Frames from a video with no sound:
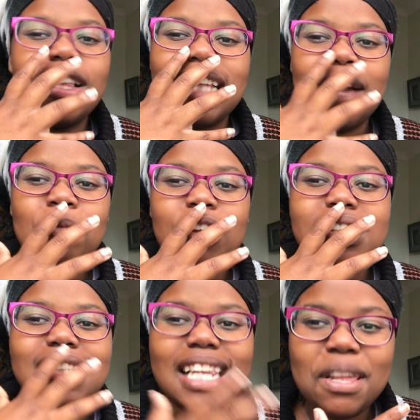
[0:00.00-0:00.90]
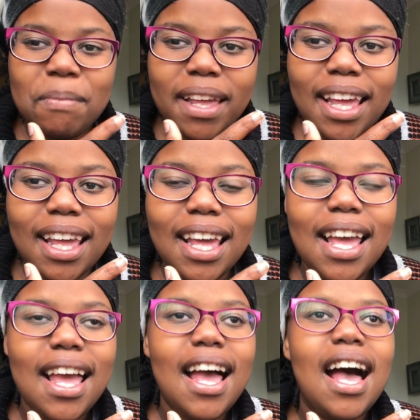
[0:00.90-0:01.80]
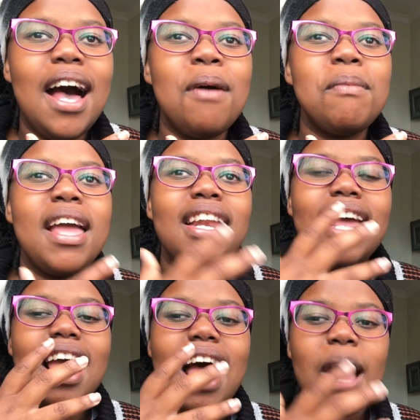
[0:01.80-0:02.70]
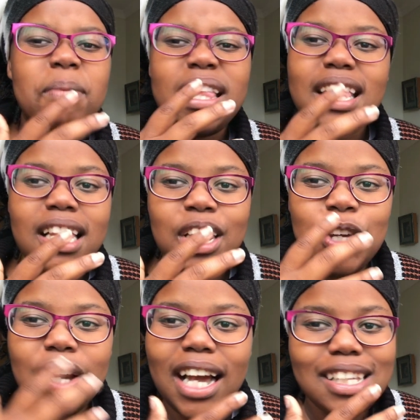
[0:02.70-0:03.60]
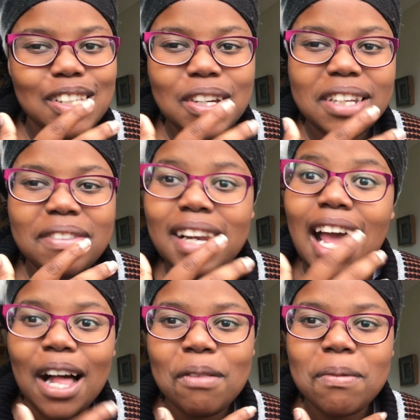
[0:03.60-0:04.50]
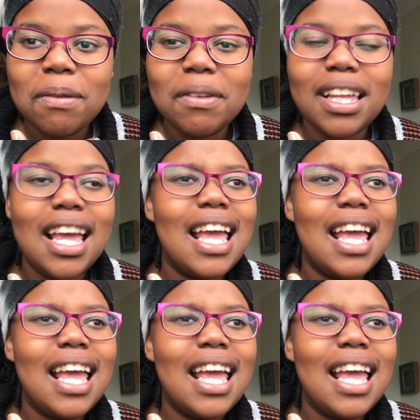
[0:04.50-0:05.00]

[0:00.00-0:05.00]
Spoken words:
I'm not sleeping, and apparently you guys aren't even helping me.